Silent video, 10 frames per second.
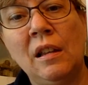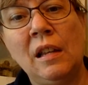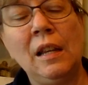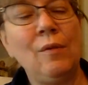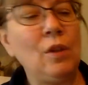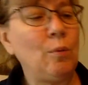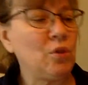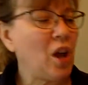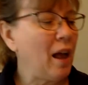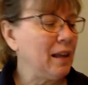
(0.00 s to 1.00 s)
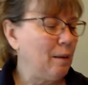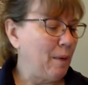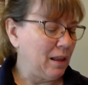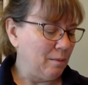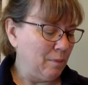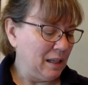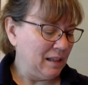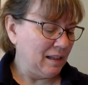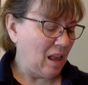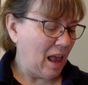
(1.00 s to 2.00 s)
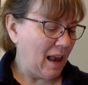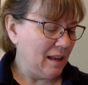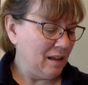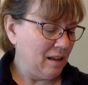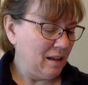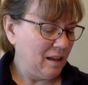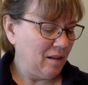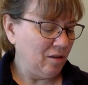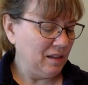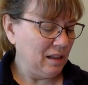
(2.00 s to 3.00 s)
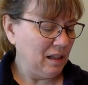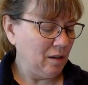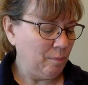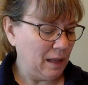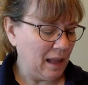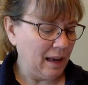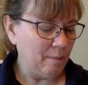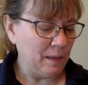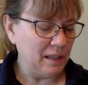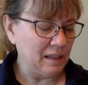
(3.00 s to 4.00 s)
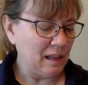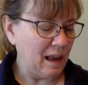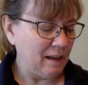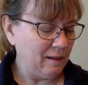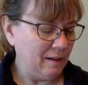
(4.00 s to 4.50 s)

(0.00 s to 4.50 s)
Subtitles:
Even though we're talking about the mudslide, it looks a little bit like a mudslide.